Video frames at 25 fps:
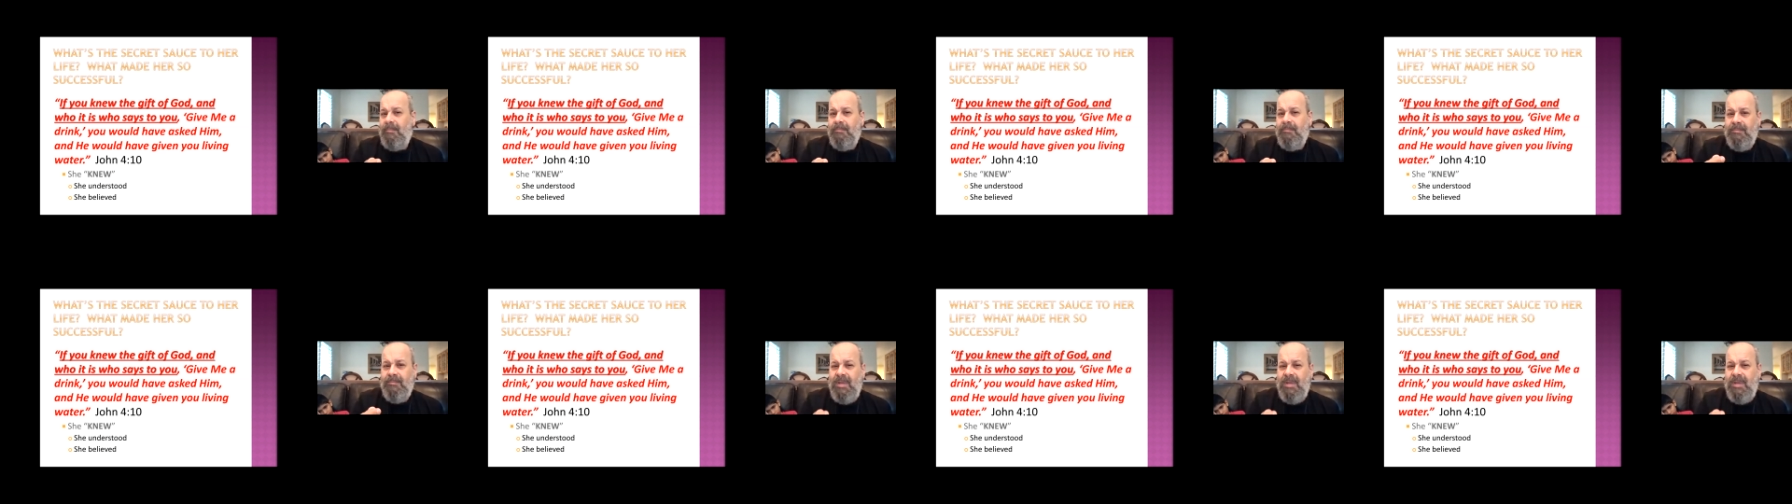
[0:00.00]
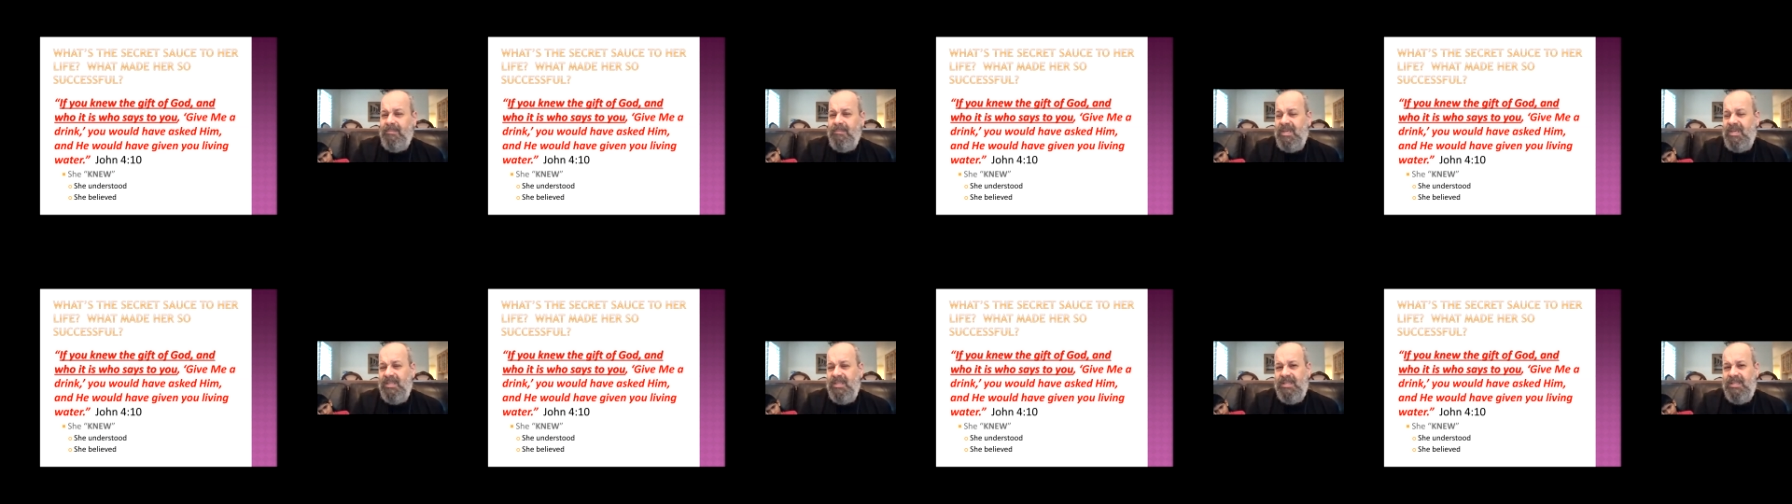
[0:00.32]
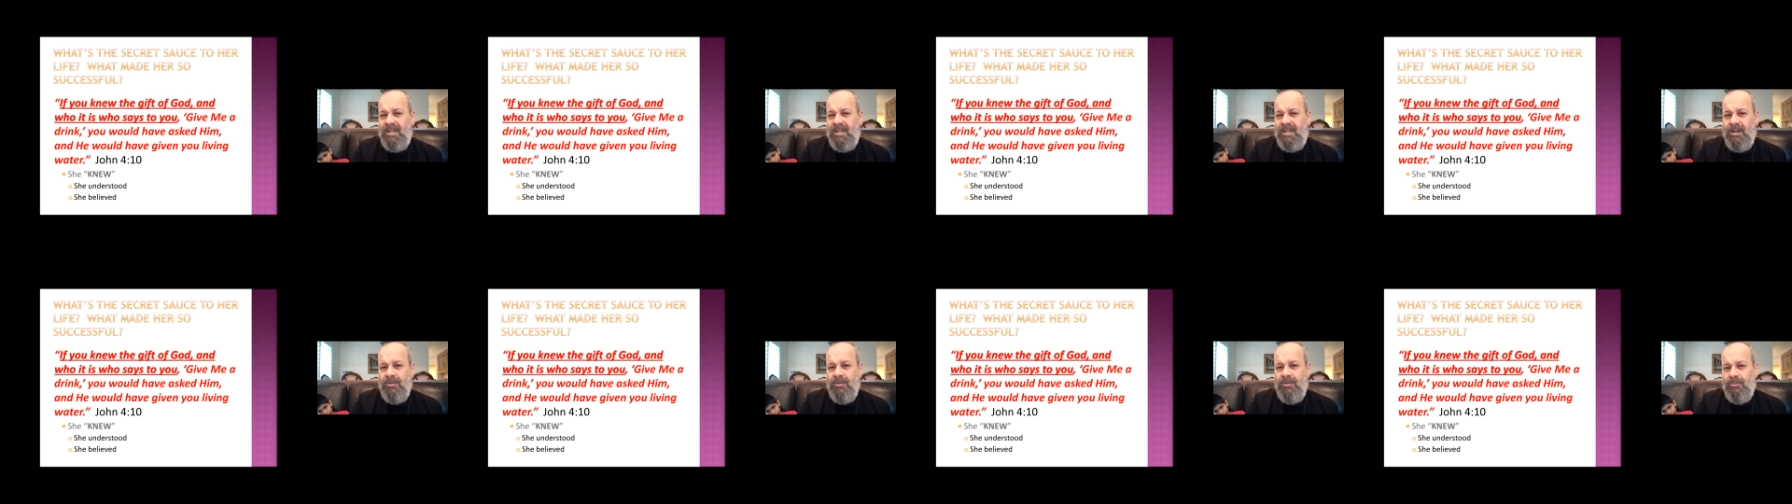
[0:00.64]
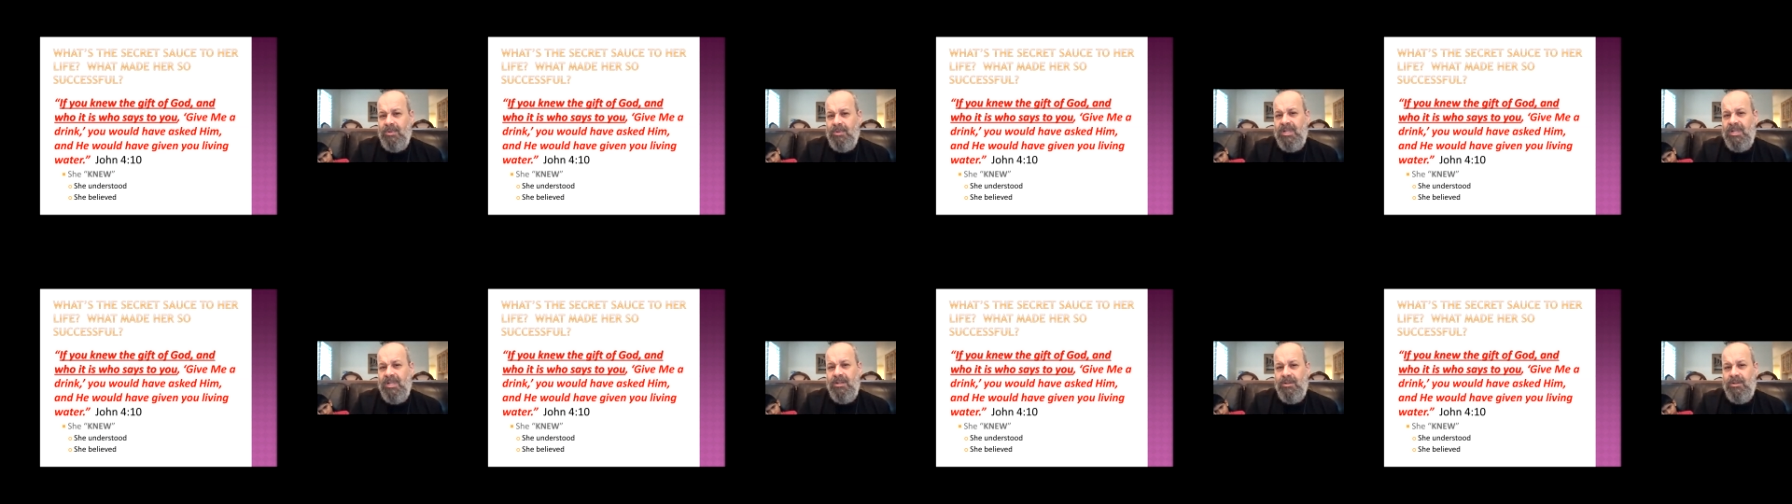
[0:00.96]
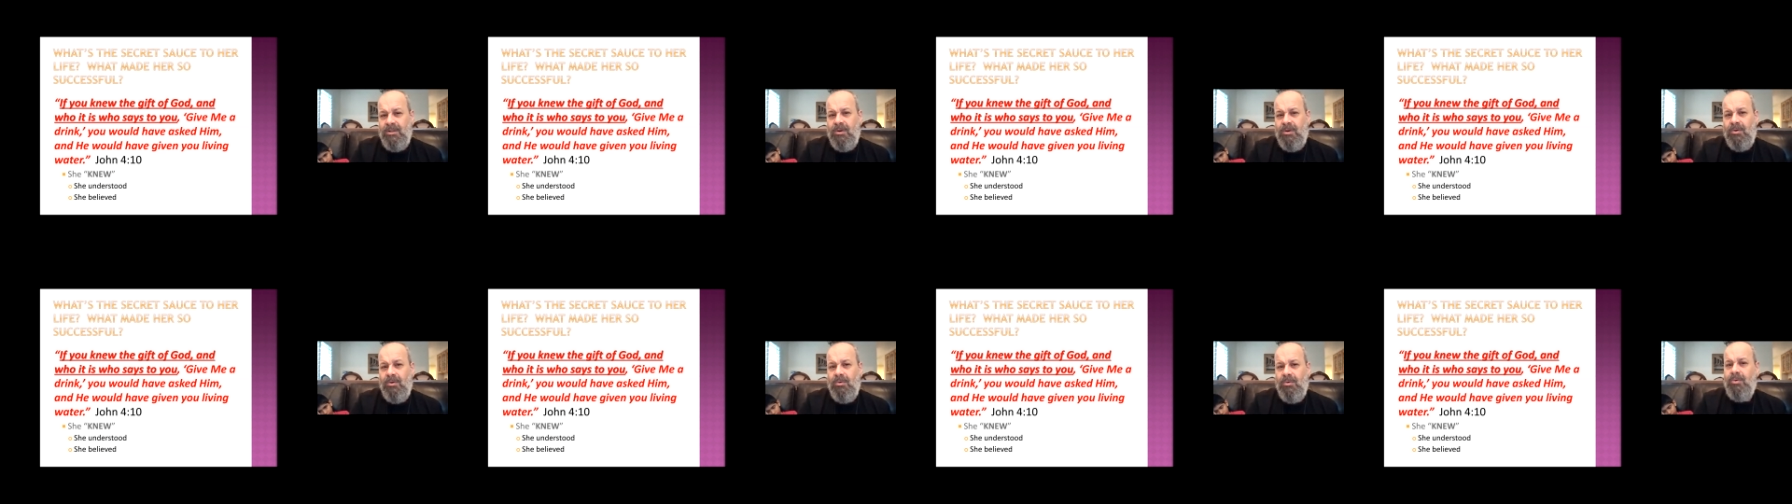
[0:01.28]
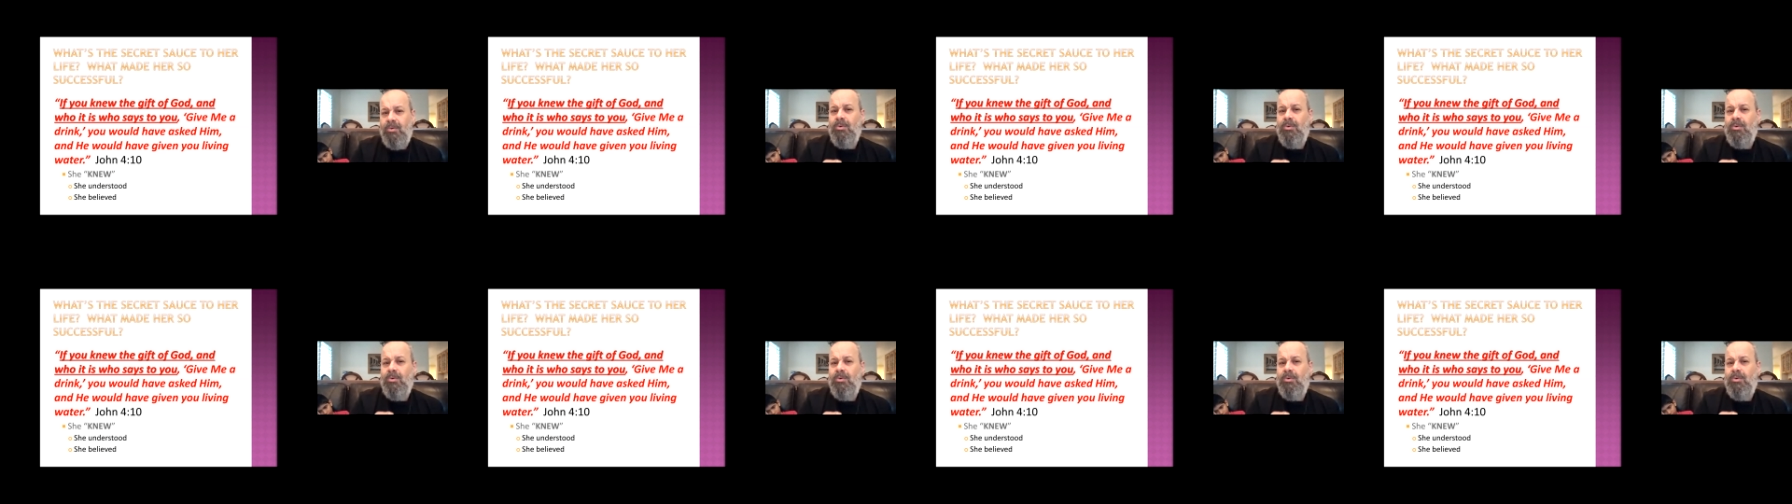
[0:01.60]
Maybe he didn't really know